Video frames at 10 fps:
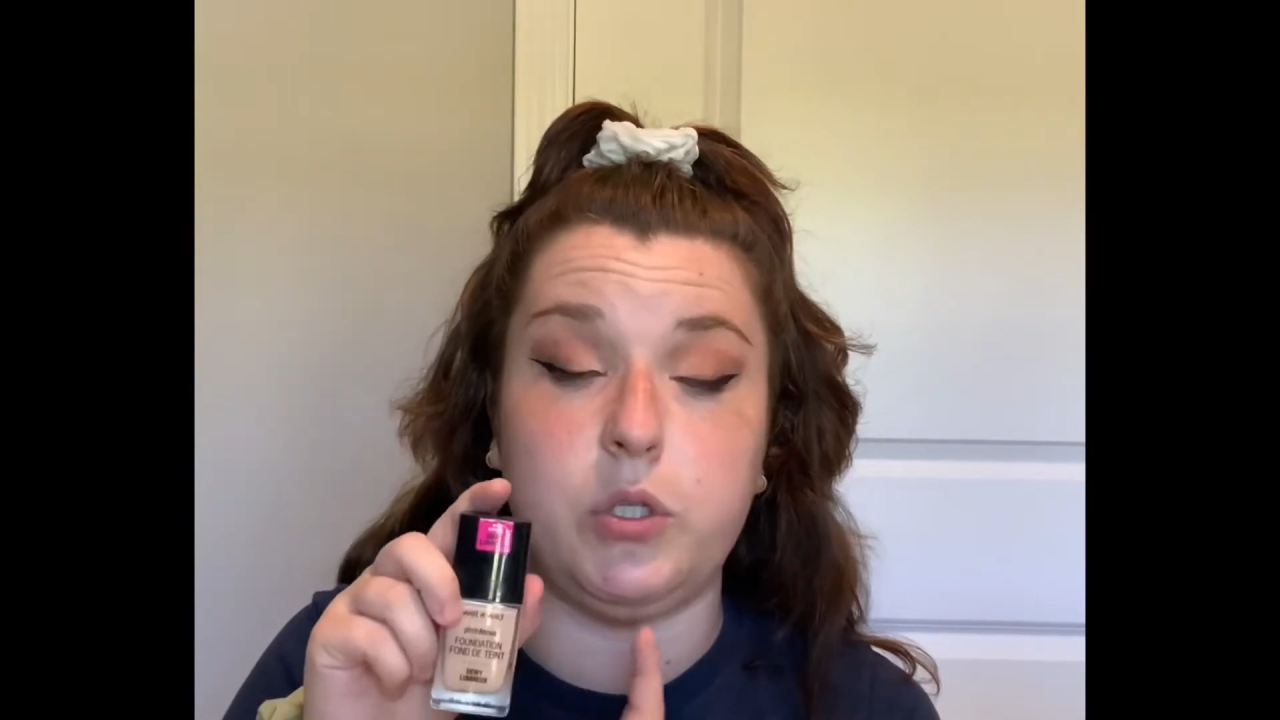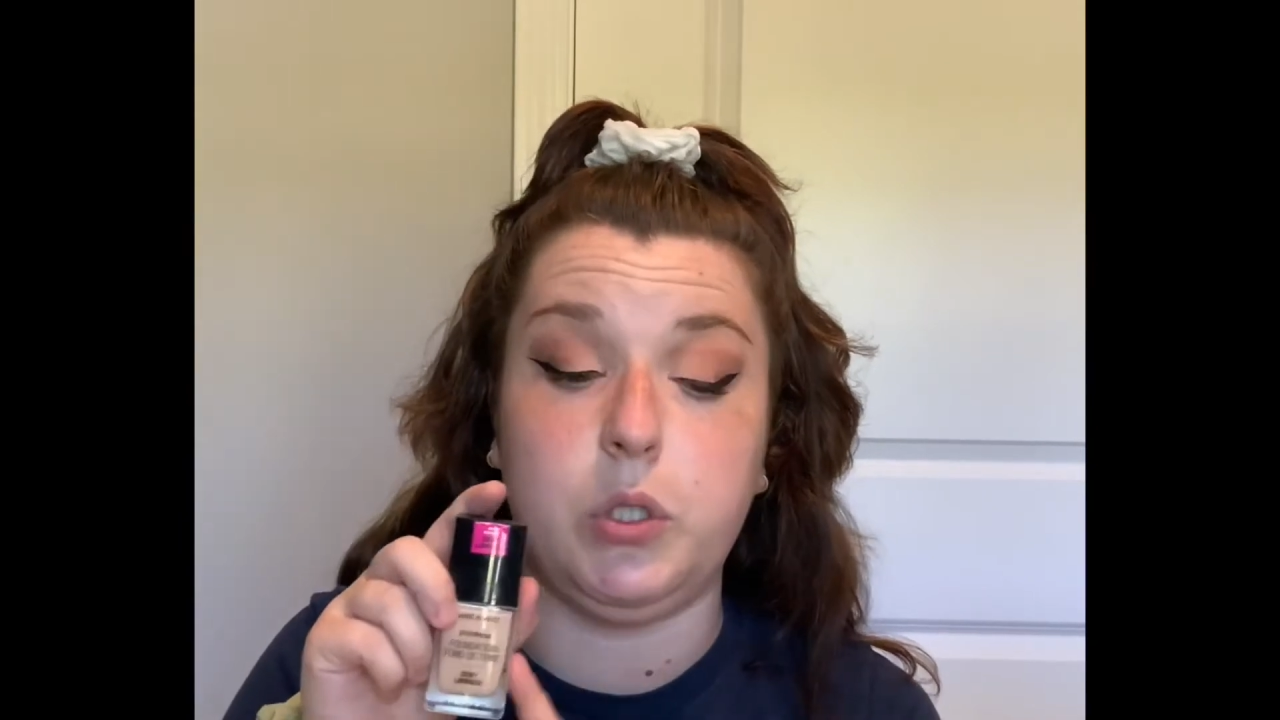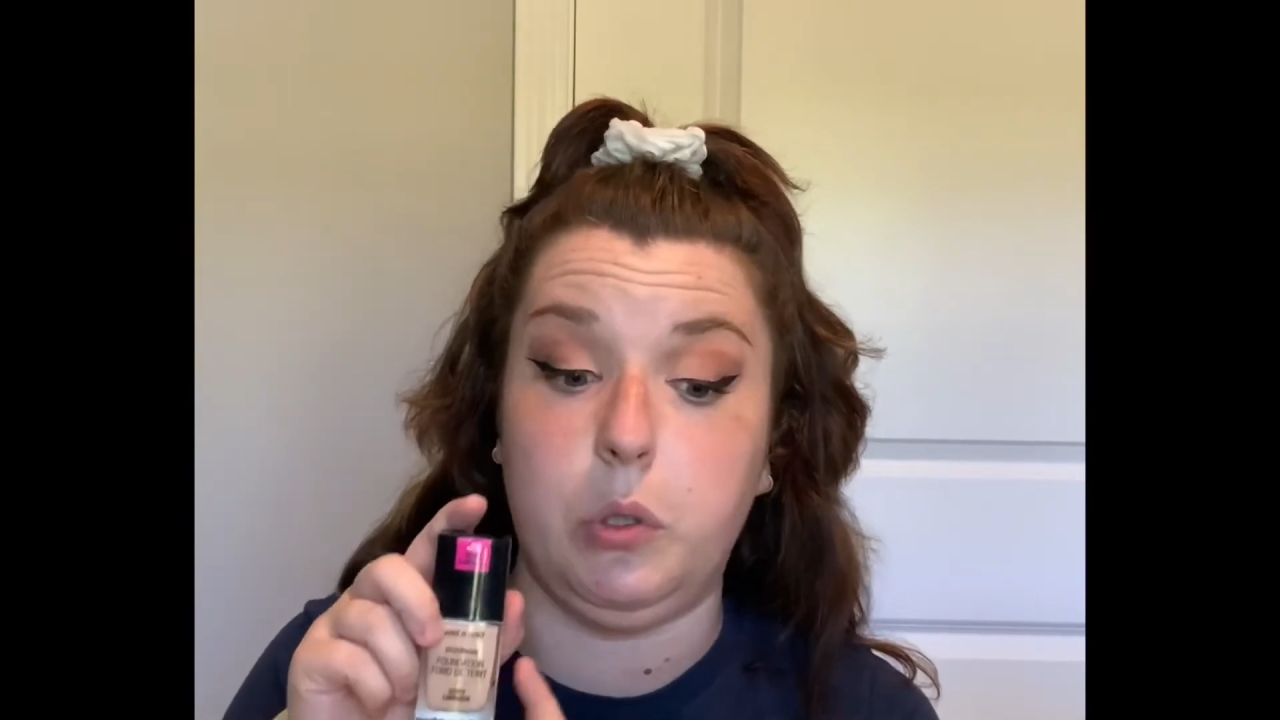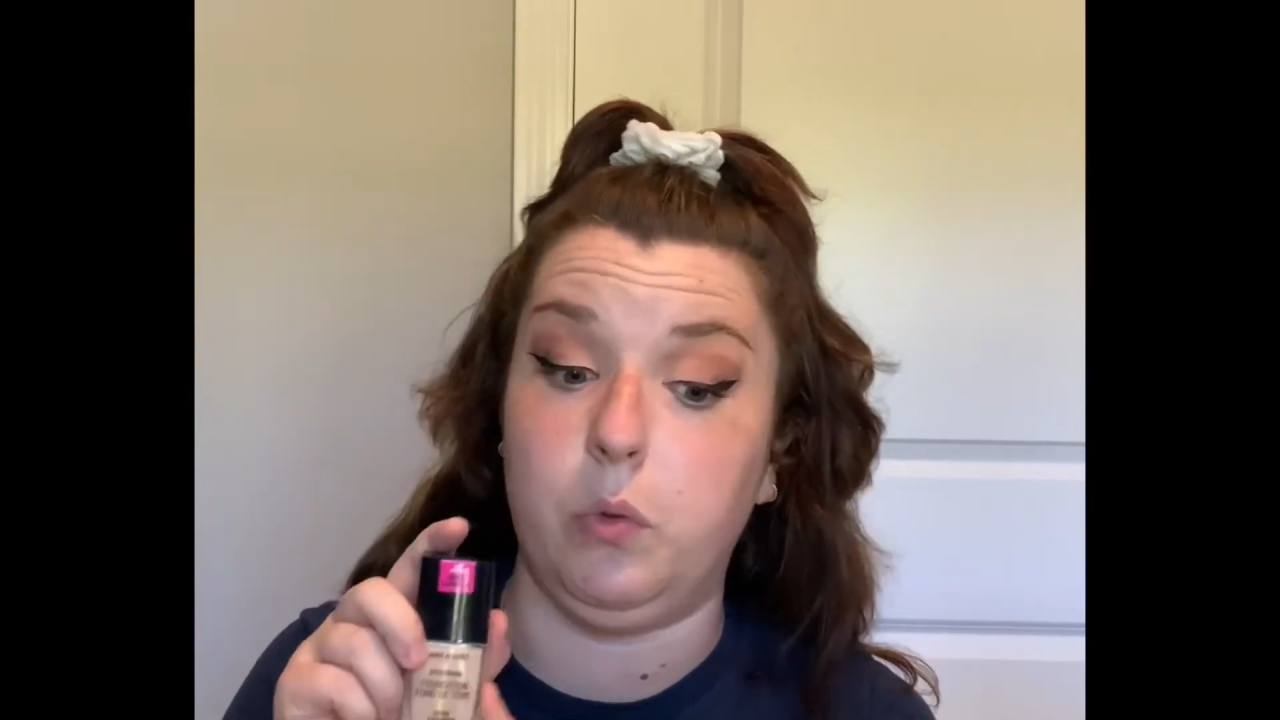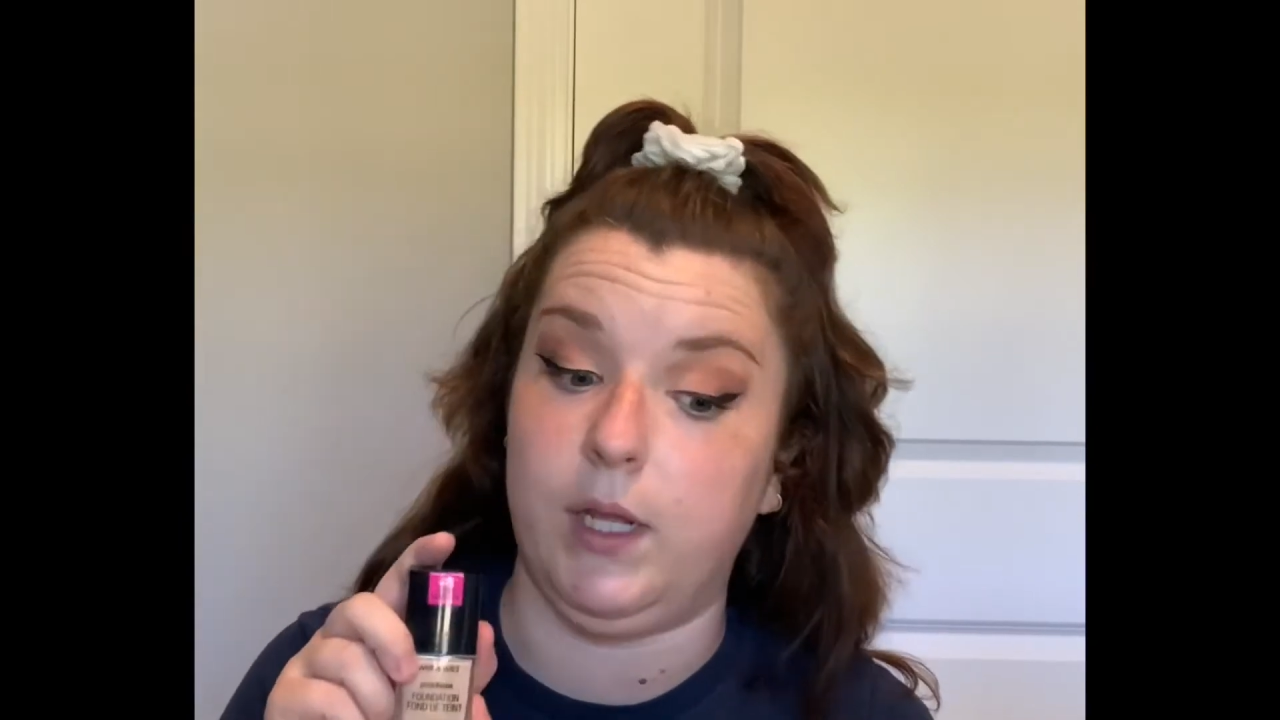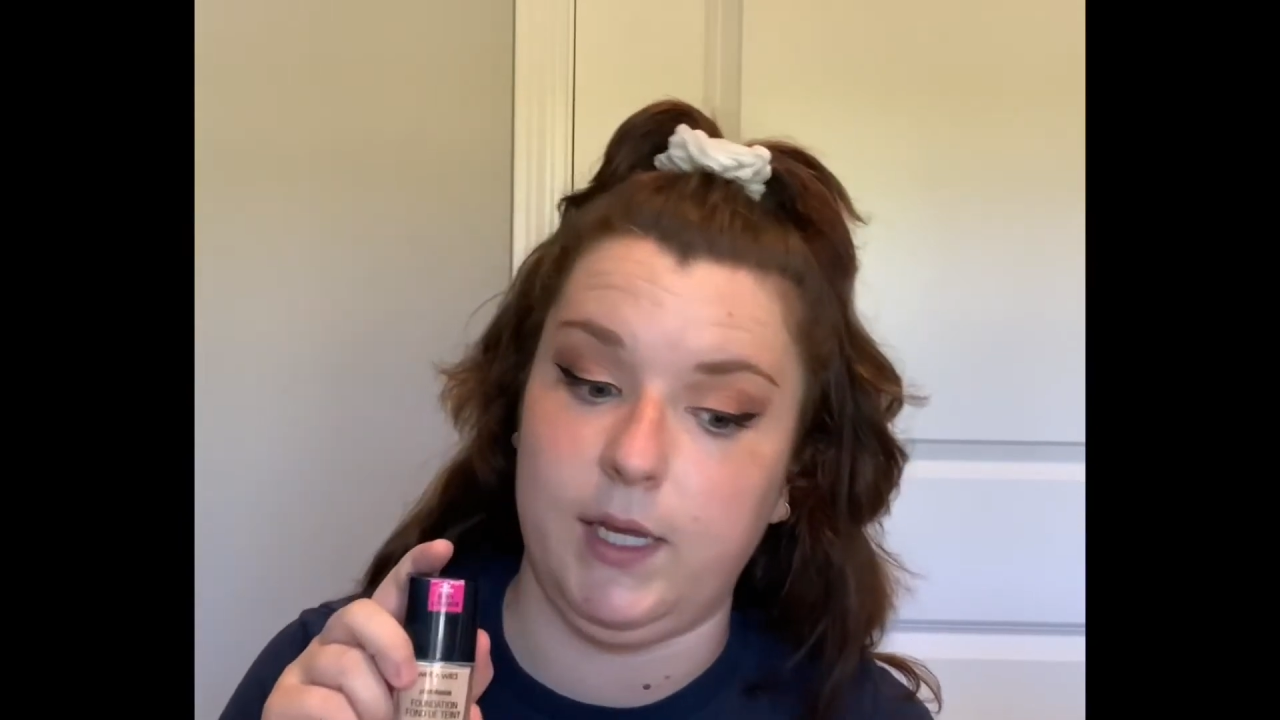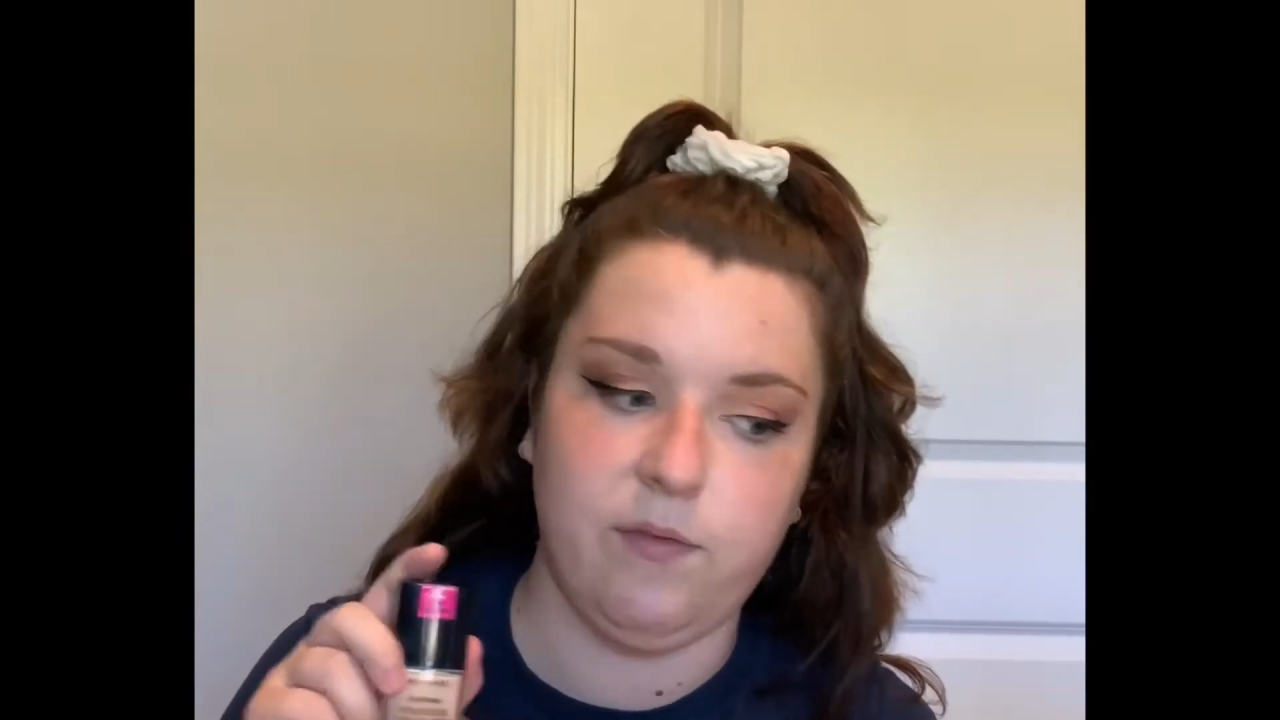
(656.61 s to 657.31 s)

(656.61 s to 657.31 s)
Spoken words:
too light